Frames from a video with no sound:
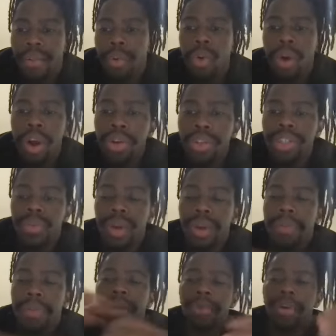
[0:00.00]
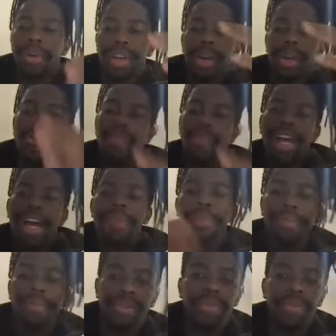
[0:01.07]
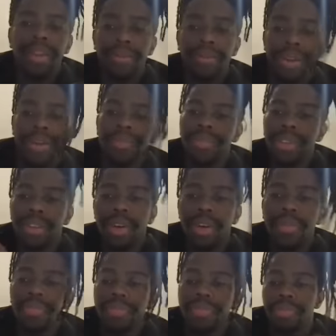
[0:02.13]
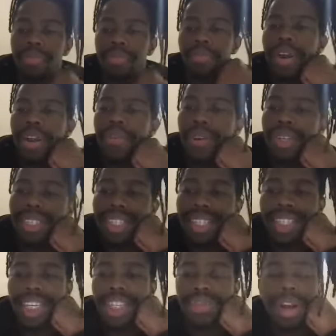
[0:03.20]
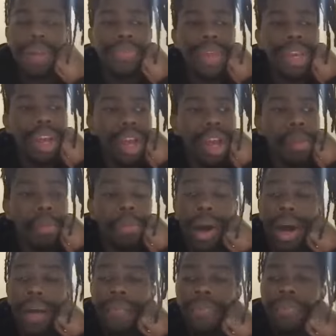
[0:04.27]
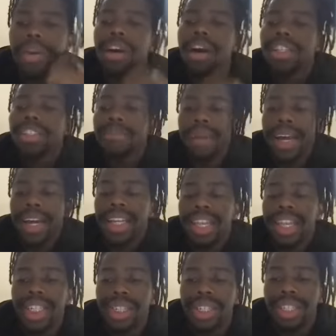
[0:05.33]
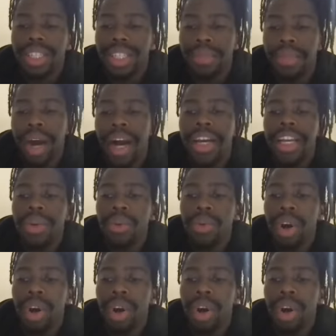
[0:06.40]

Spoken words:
world where people can overlap from different, metaverses, etc. But because of my connections in the marketing